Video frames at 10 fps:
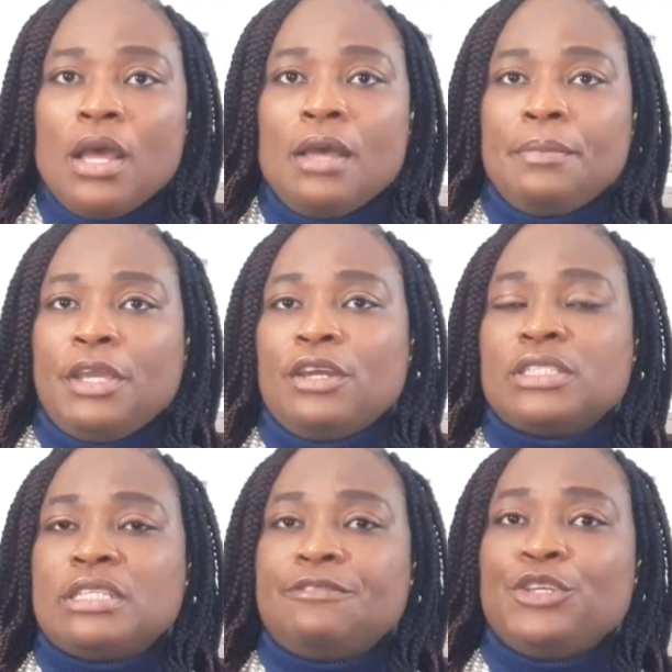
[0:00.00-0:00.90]

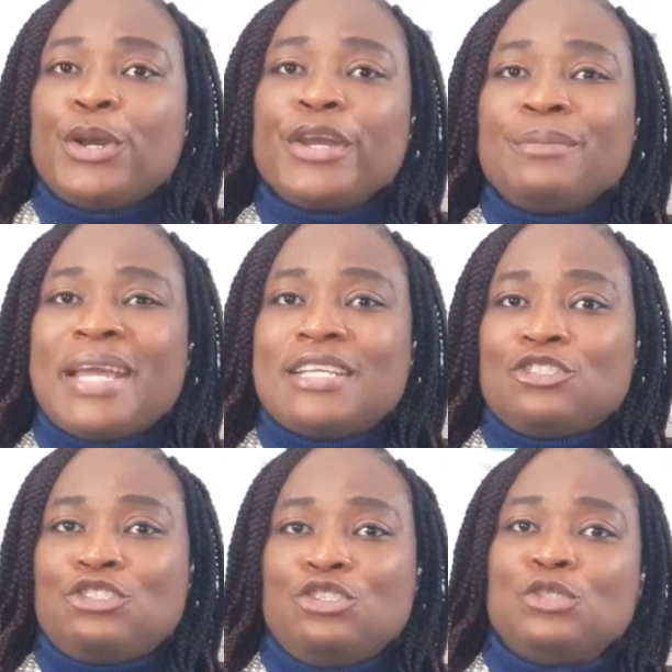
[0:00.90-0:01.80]
Because if you're going to be
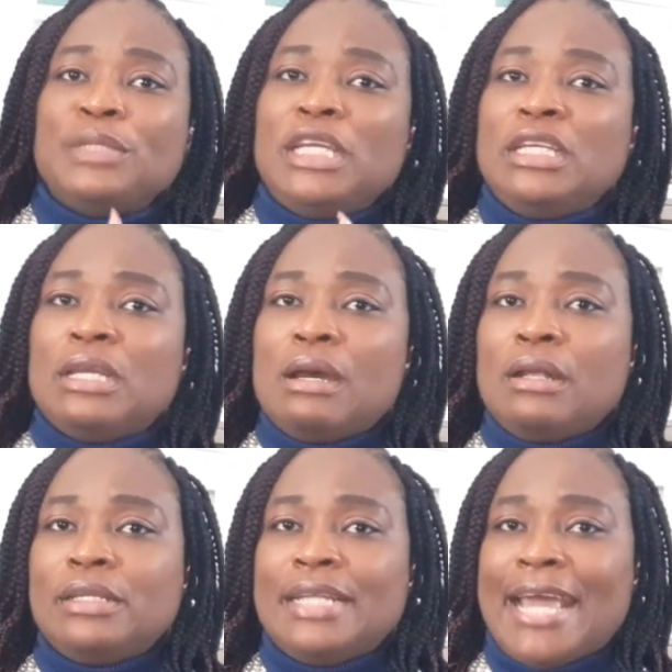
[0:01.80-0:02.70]
assuming
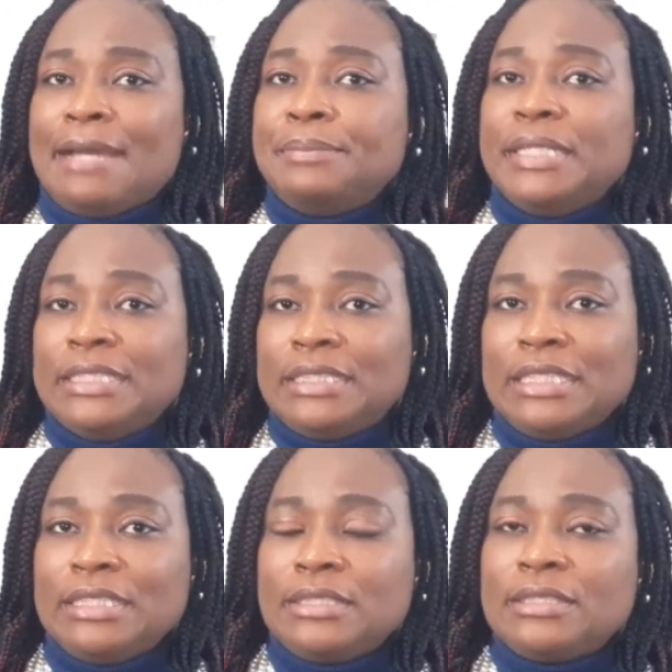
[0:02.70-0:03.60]

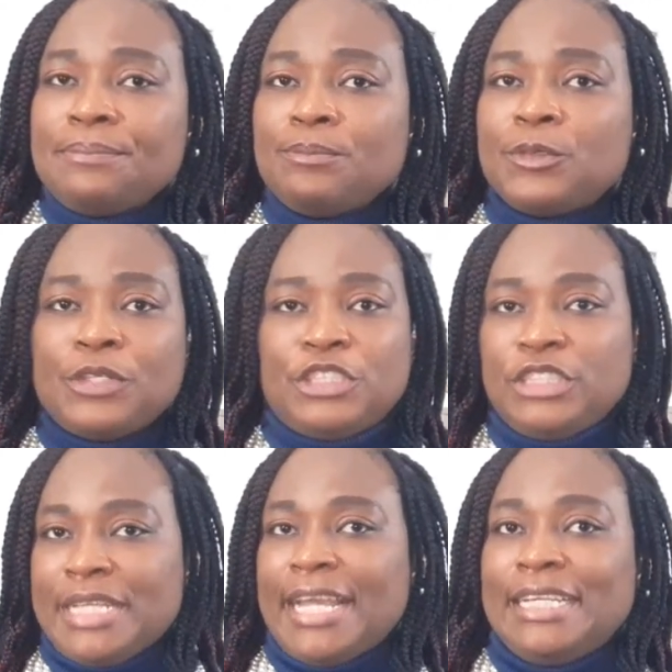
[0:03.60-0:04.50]
liabilities, such
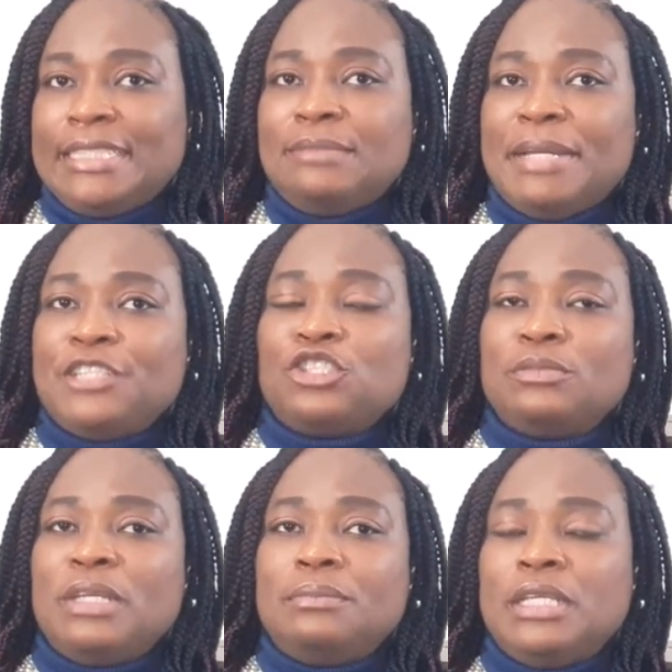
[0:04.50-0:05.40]
as, like I did
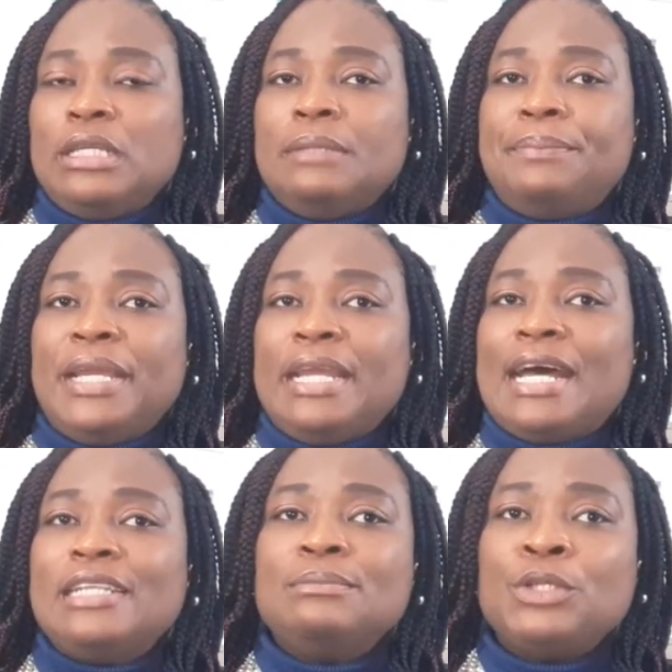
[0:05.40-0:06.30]
mention, maybe paying
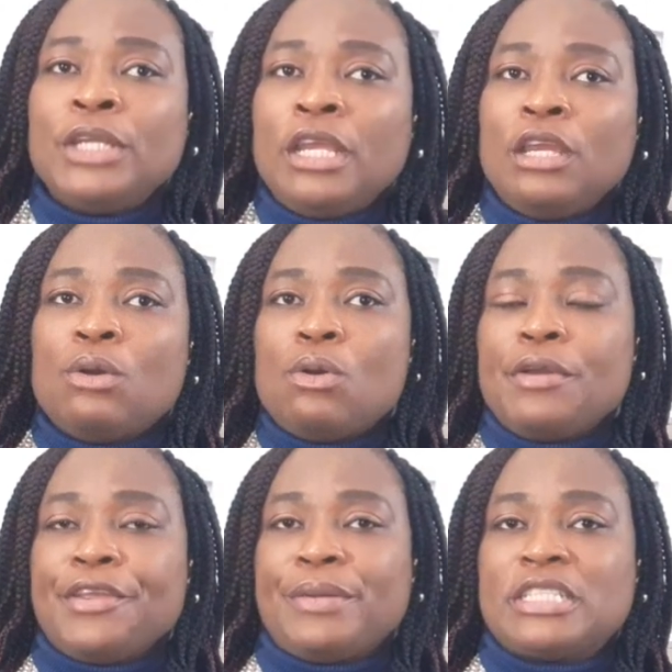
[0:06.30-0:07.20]
alimony,
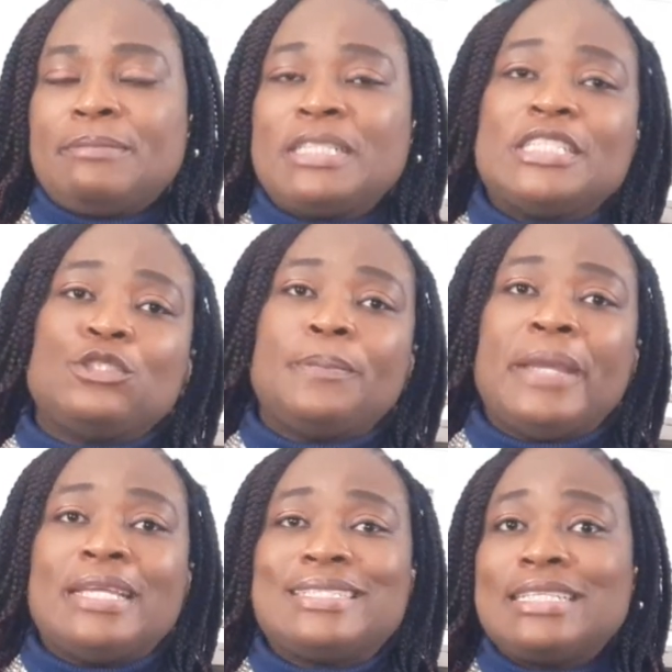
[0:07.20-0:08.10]
or you're expected to
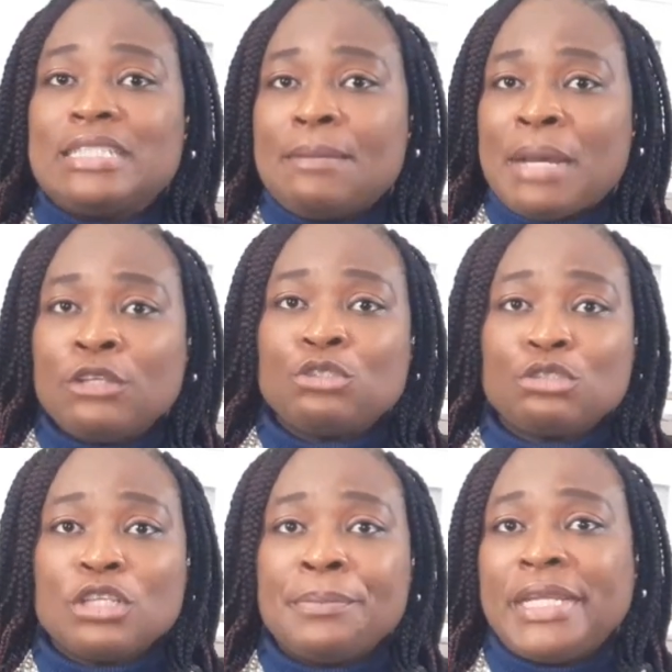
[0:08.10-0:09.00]
pay a certain amount to
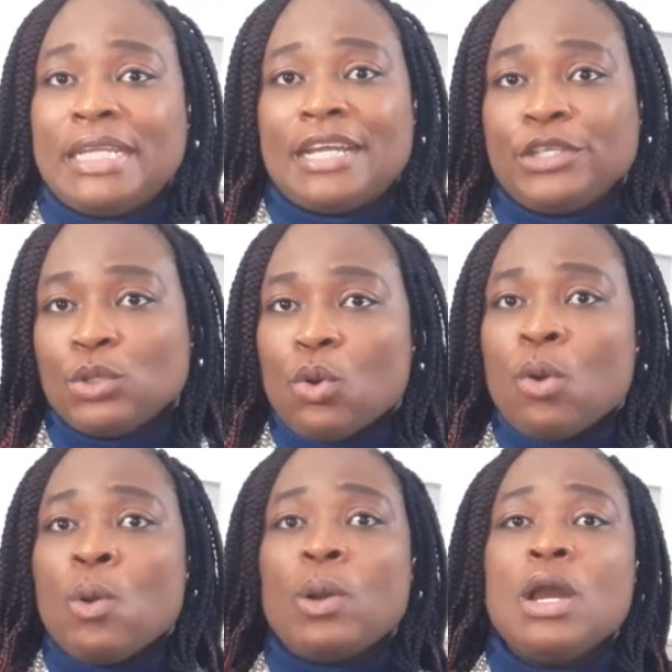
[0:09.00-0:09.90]
somebody that you
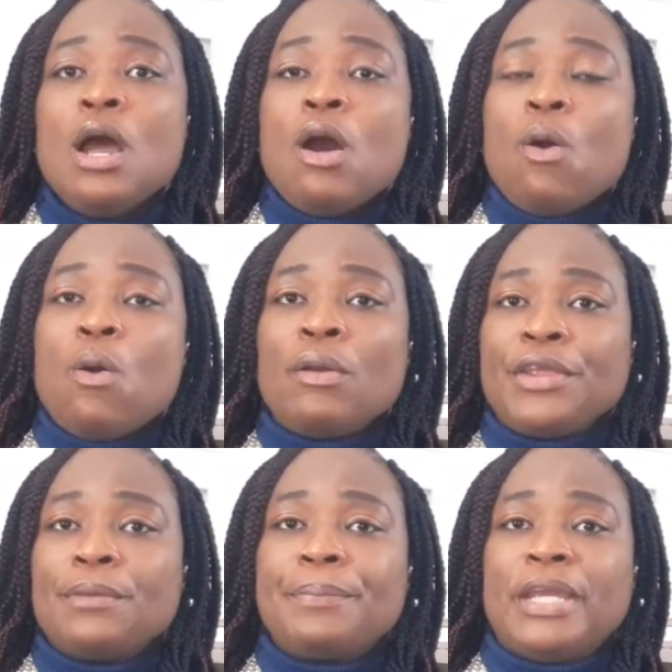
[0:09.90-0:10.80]
owe, or
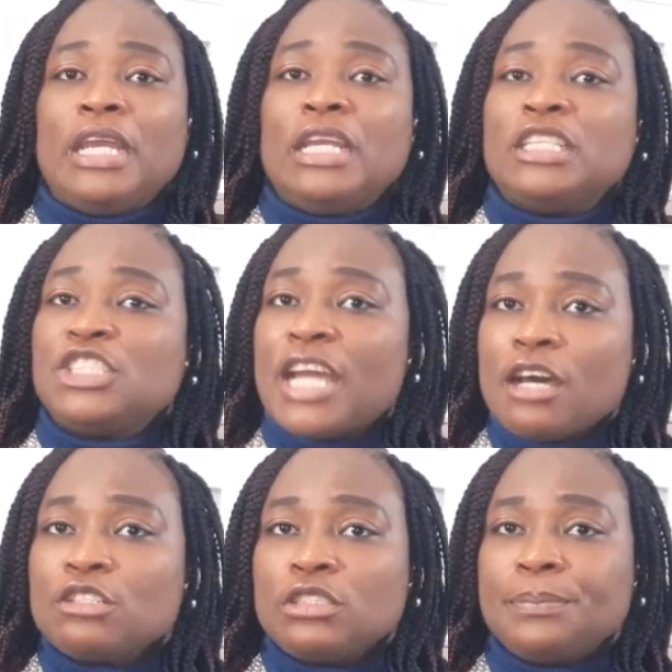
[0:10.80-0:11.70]
you're paying
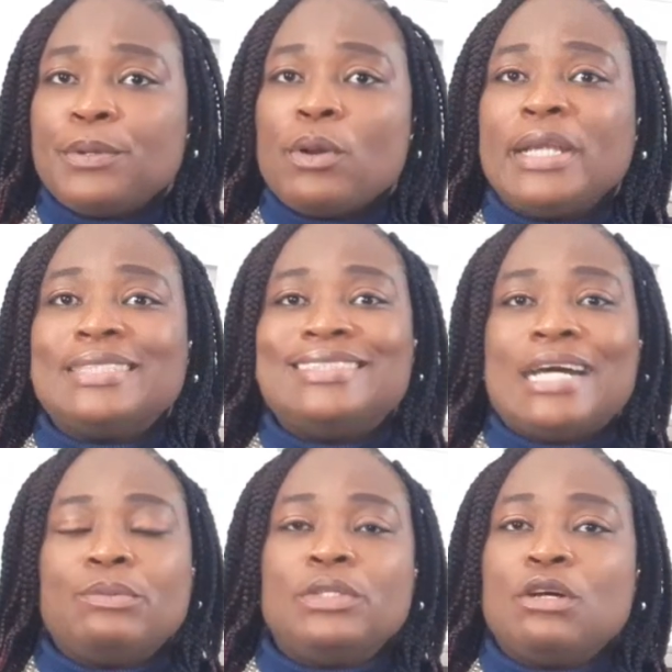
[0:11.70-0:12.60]
child support,
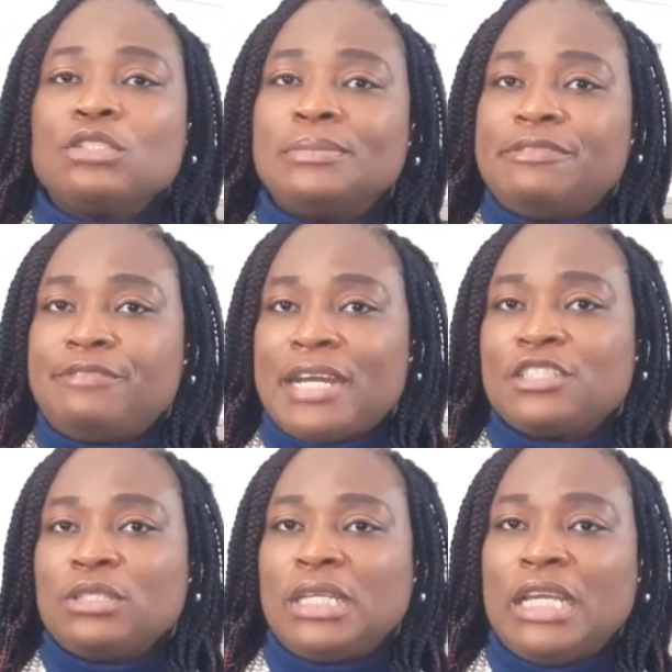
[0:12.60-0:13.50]
that would also be
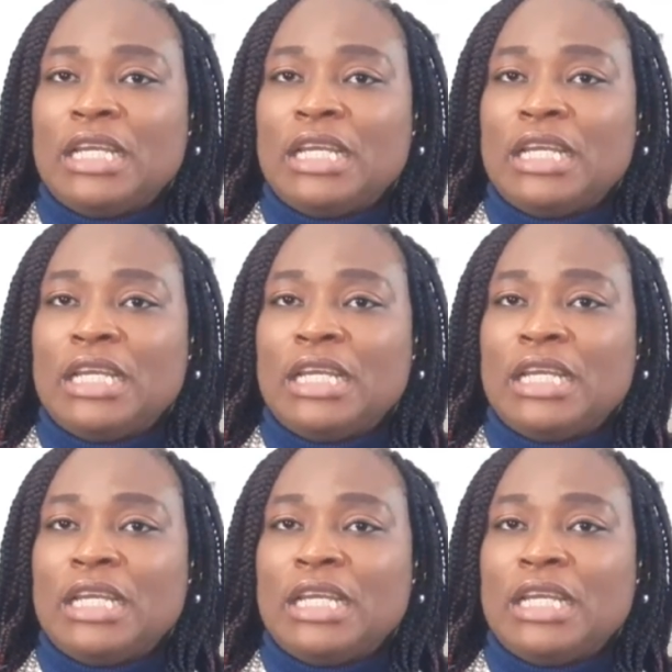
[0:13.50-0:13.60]
factored